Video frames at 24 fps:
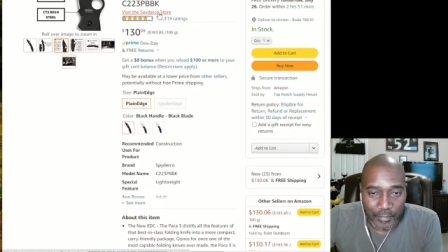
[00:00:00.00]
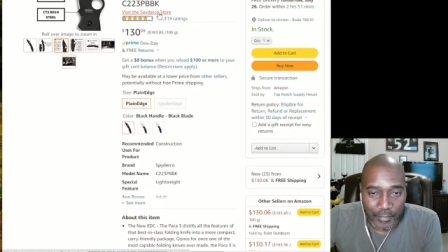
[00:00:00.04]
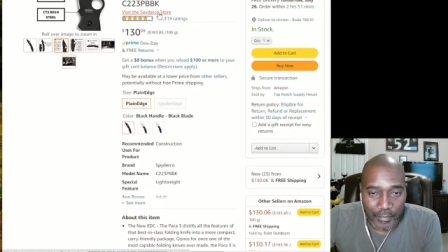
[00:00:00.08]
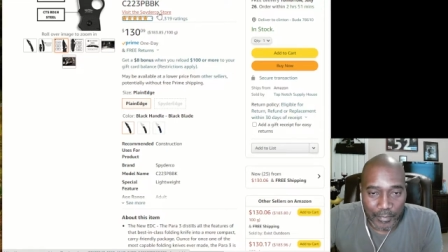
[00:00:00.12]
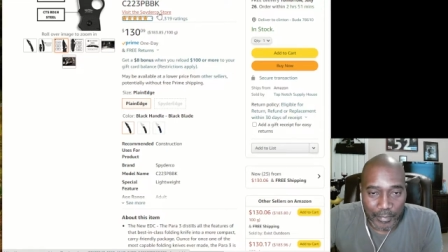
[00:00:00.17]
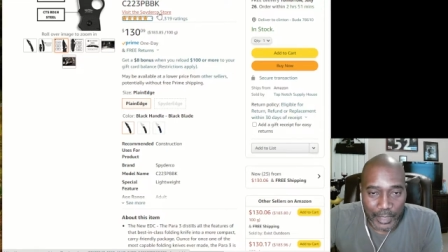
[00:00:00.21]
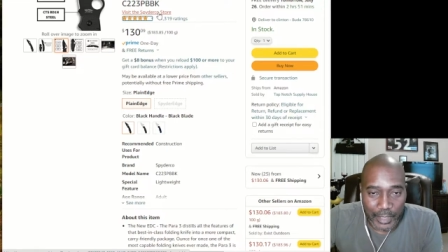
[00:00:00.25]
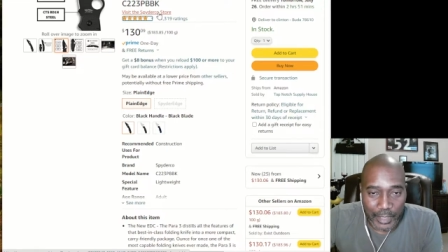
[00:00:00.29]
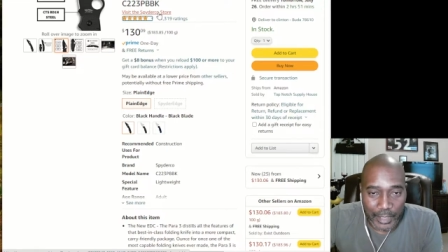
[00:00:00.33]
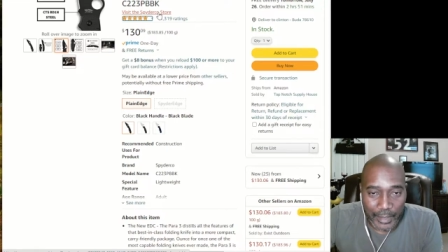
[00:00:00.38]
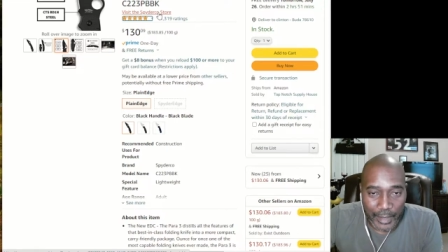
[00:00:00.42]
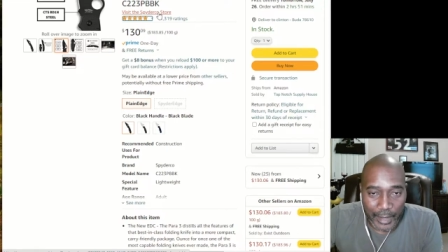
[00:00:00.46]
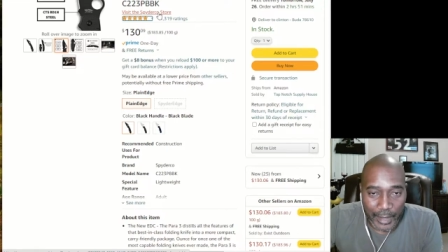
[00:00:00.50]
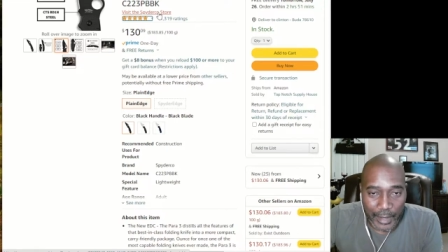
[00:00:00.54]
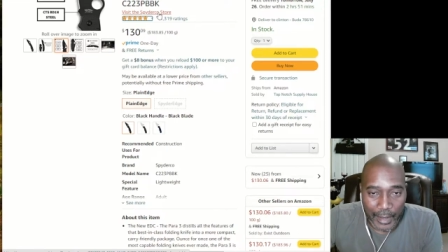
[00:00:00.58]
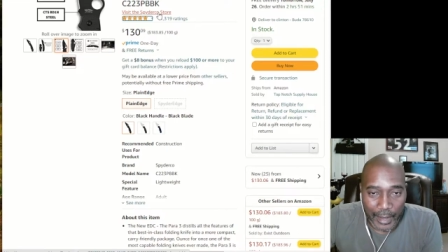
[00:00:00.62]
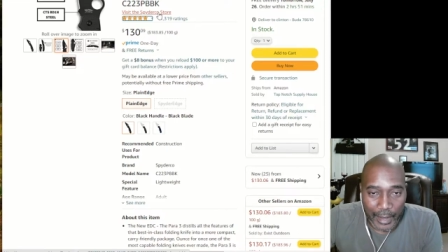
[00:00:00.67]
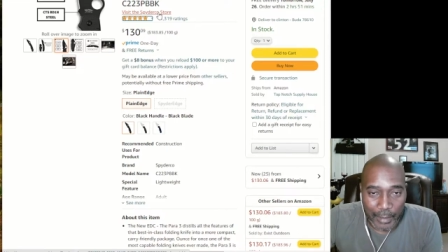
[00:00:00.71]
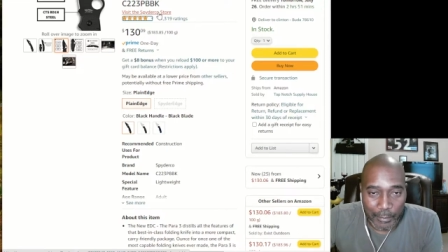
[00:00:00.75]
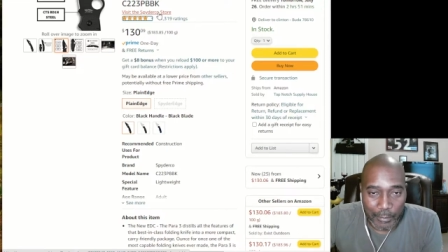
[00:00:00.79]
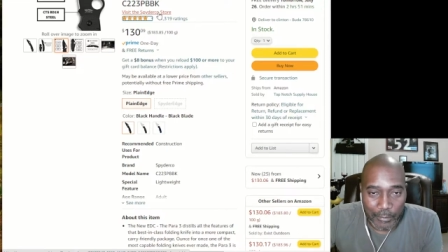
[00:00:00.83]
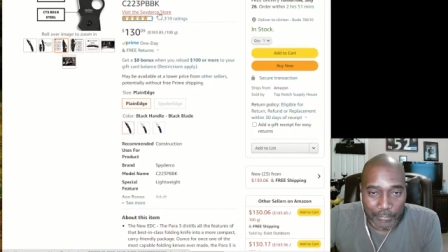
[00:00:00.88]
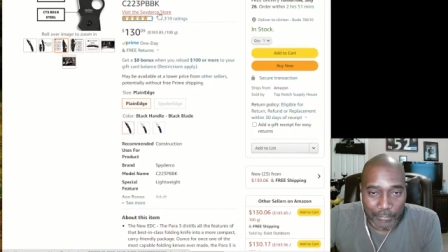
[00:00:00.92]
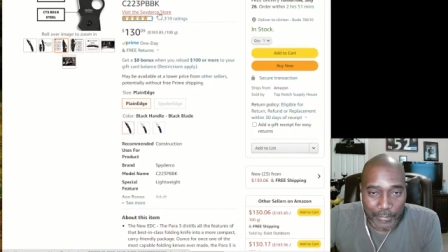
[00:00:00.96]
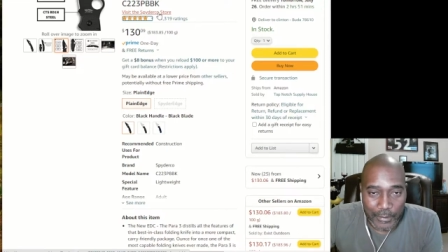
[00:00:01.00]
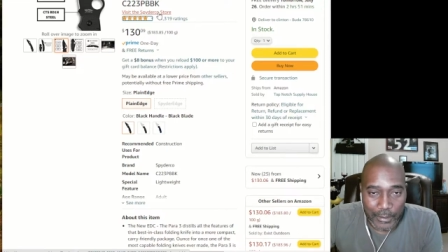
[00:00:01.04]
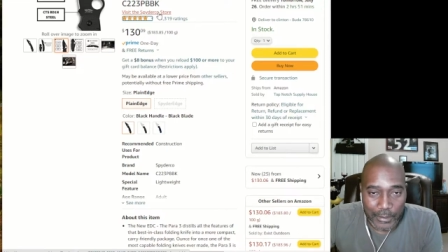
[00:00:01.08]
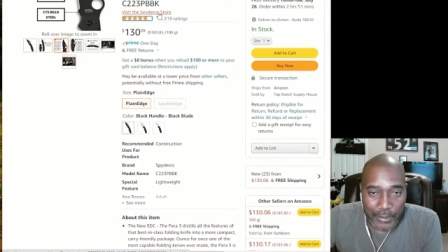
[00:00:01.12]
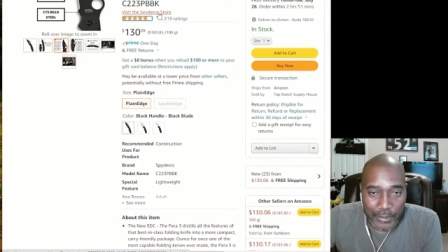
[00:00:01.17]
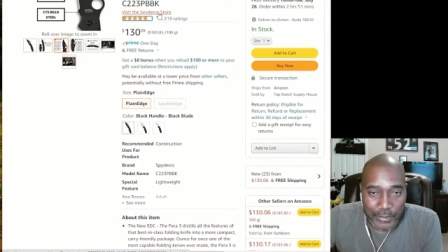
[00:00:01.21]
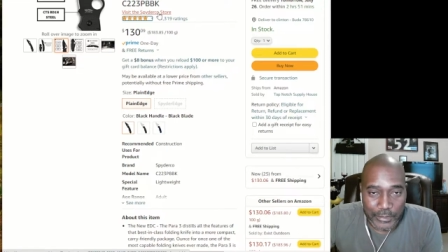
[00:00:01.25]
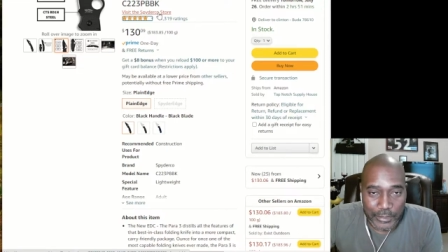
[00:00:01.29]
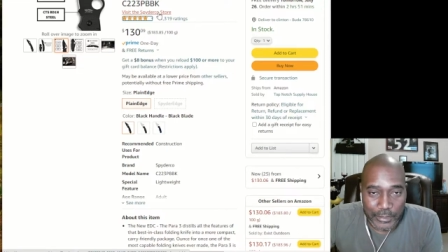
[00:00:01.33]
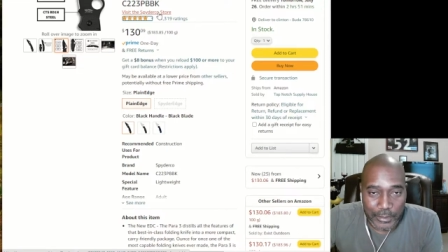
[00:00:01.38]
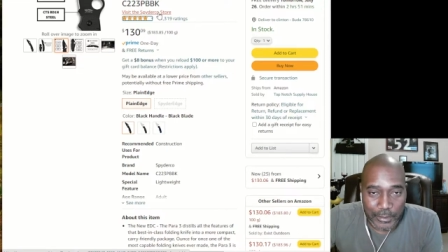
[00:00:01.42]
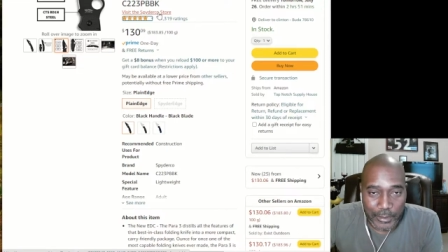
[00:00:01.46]
but I prefer
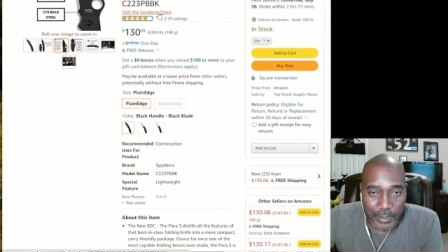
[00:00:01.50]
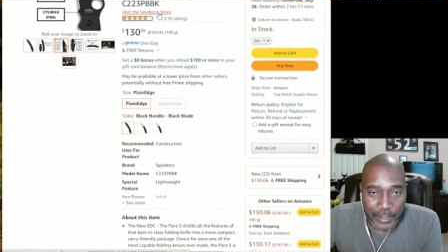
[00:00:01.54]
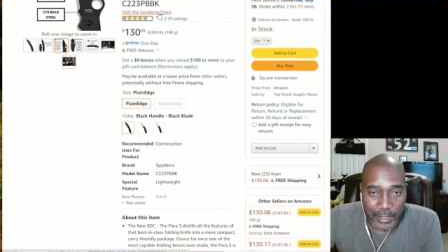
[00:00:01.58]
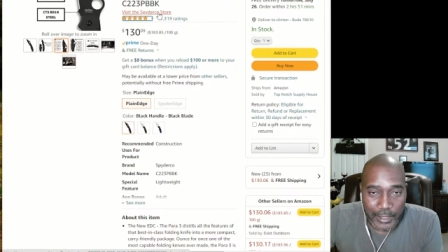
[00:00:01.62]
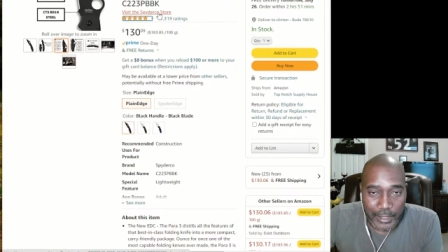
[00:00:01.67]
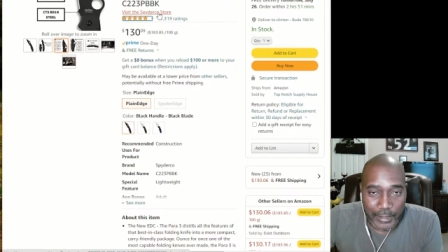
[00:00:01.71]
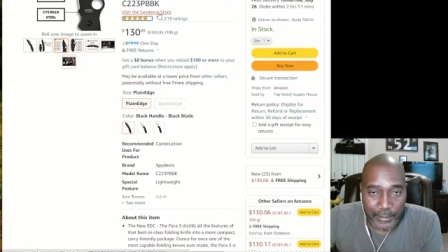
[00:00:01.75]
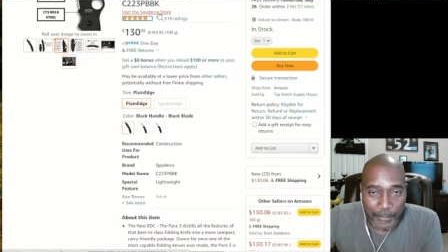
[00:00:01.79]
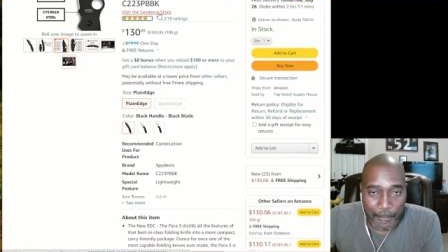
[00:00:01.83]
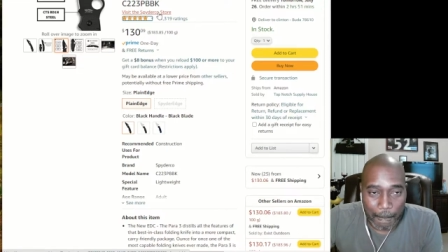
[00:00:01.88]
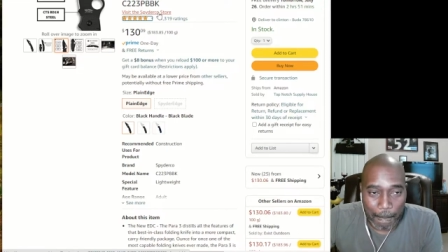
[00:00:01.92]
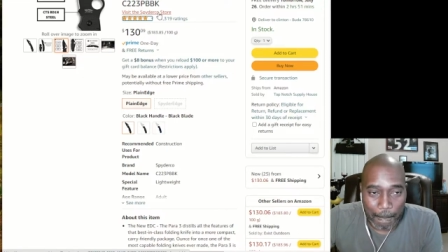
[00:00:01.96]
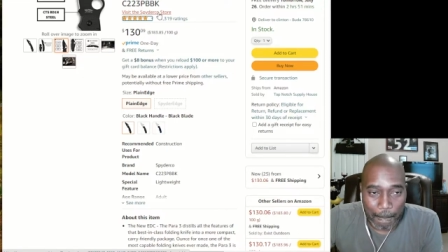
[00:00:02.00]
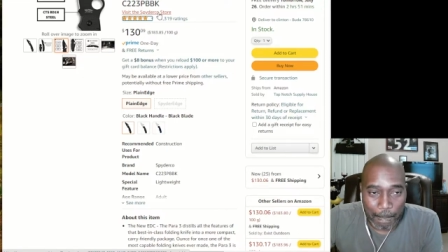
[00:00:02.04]
to